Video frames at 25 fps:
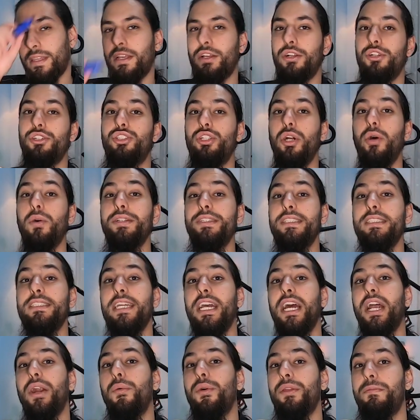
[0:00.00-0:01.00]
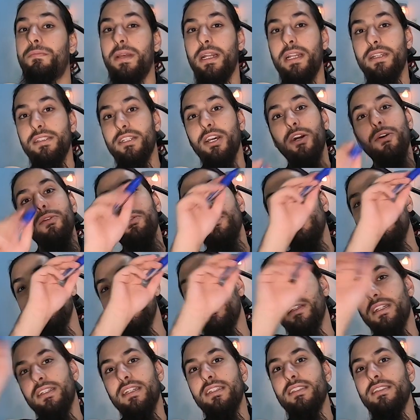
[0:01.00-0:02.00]
Draw it in the air with me. Let's go.
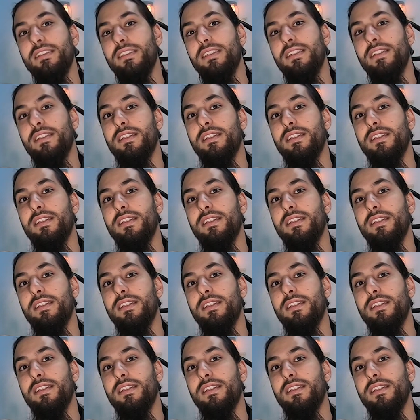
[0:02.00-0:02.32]
Like this.